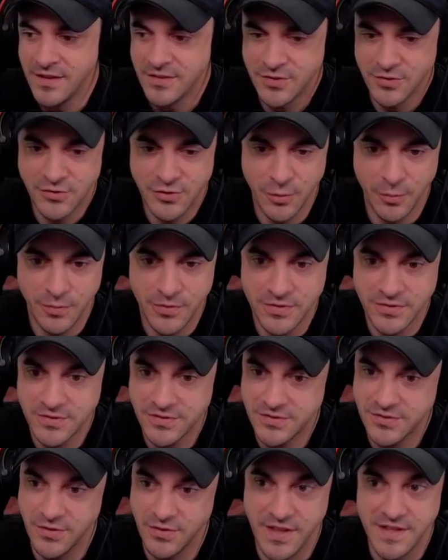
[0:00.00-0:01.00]
so, super,
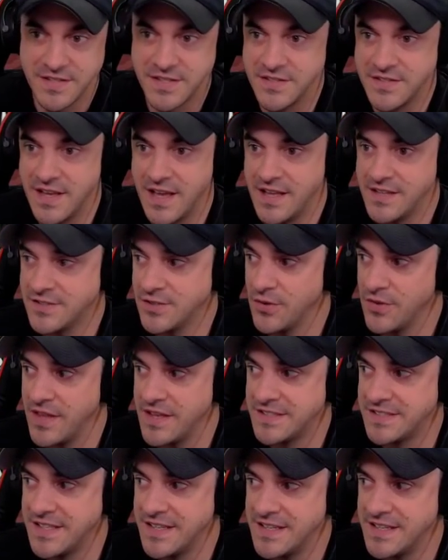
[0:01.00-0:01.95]
so this is it. So this